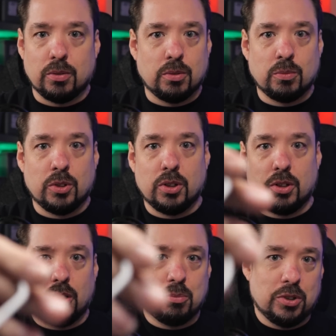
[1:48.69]
well,
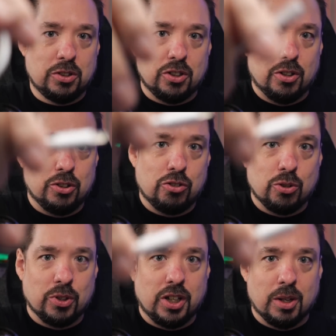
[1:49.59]
it's hard to
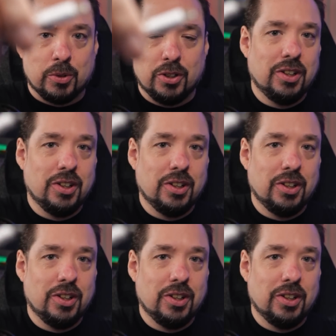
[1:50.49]
show on camera,